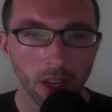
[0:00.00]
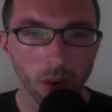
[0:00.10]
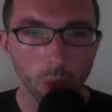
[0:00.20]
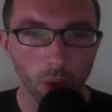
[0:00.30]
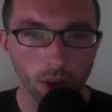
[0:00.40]

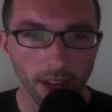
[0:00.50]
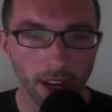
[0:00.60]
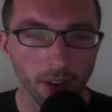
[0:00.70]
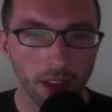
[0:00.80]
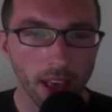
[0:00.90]

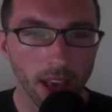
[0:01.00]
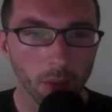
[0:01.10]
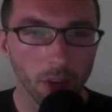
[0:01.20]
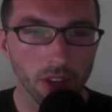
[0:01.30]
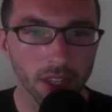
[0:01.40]
workout
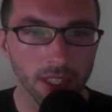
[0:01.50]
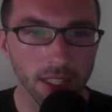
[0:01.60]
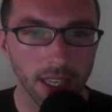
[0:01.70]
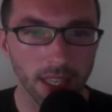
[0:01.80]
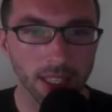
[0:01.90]
and what you can
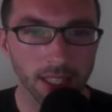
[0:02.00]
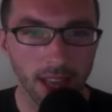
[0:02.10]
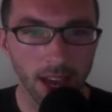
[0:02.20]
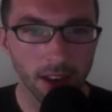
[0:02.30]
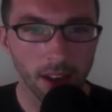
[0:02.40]
see is
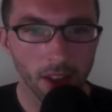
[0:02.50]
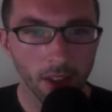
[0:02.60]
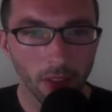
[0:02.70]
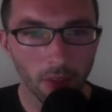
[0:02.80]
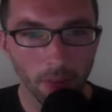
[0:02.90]
that
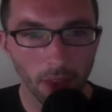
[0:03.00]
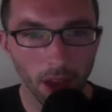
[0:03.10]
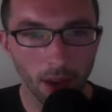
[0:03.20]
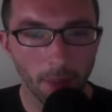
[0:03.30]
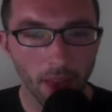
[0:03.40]

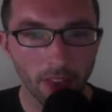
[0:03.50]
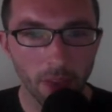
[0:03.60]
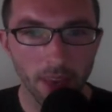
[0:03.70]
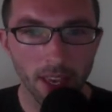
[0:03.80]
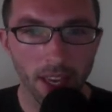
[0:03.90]
um, at
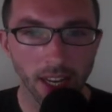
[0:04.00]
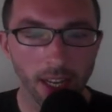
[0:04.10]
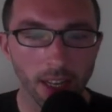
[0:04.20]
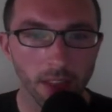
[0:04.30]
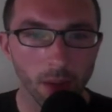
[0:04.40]
the
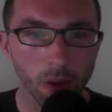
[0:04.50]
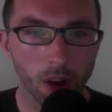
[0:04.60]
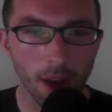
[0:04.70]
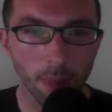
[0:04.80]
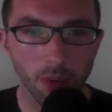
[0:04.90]
beginning, they were
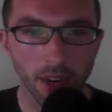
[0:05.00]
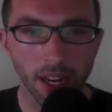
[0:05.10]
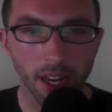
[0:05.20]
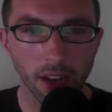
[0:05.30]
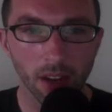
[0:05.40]

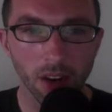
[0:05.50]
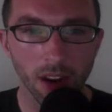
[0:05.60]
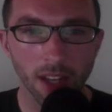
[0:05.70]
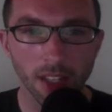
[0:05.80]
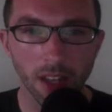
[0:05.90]
operating
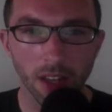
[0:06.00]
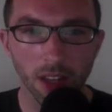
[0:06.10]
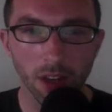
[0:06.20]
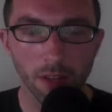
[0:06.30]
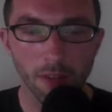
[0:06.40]
on a
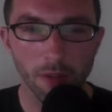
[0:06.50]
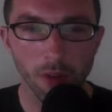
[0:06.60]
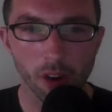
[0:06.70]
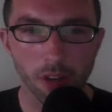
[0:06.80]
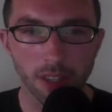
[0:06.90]
little over
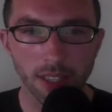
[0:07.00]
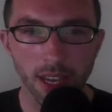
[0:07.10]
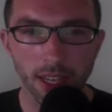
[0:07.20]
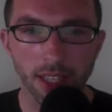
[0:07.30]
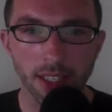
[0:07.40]
400
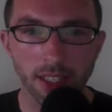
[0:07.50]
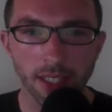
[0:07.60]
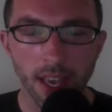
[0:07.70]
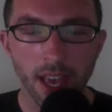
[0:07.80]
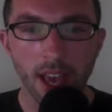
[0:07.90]

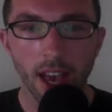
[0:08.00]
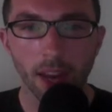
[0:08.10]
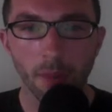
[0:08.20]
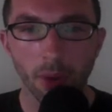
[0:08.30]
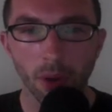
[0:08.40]
seconds,
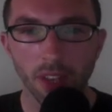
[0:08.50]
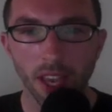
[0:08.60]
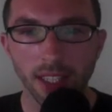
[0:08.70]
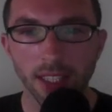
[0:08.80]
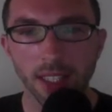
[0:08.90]
and in both
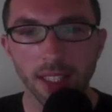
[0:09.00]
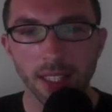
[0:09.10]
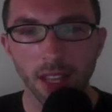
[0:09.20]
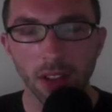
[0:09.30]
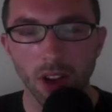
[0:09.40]
cases,
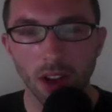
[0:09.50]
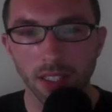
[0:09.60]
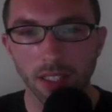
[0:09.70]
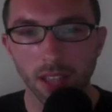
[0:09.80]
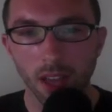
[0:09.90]
they
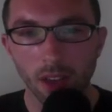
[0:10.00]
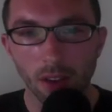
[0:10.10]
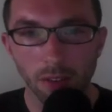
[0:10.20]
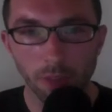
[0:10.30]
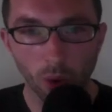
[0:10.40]
lost
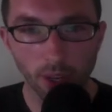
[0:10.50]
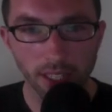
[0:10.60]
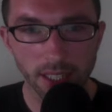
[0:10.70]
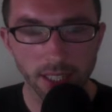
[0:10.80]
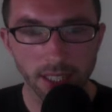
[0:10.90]

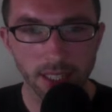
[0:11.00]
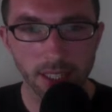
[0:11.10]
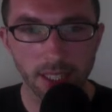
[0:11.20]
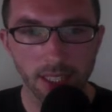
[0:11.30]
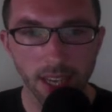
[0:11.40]
40 to
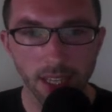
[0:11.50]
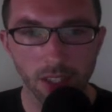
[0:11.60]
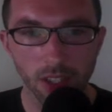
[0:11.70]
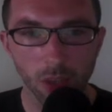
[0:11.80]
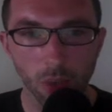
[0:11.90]
60
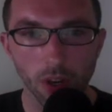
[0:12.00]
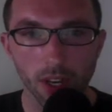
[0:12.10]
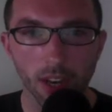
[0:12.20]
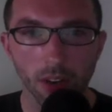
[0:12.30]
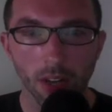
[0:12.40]
seconds on the
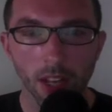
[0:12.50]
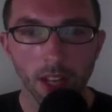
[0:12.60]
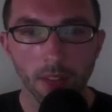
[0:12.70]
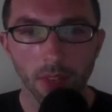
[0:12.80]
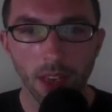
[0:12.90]
workout,
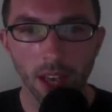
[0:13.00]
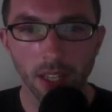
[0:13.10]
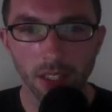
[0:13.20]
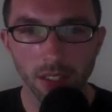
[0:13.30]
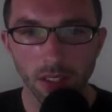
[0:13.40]

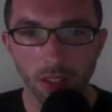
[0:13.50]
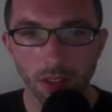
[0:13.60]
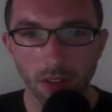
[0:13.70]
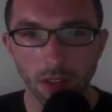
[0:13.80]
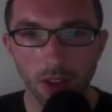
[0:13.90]
and
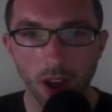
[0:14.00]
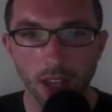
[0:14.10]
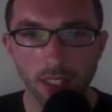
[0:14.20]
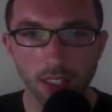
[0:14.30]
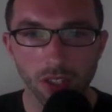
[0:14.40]
the
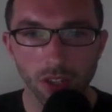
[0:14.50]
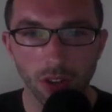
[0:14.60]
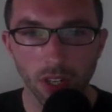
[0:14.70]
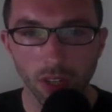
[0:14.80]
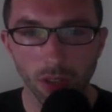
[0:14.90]
loss is
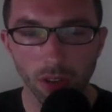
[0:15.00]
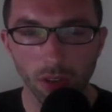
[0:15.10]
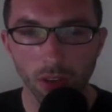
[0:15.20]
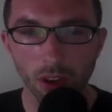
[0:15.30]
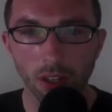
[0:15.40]
shown in the
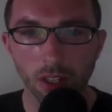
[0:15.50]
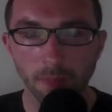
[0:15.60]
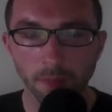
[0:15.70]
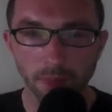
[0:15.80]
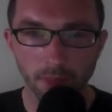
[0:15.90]
third column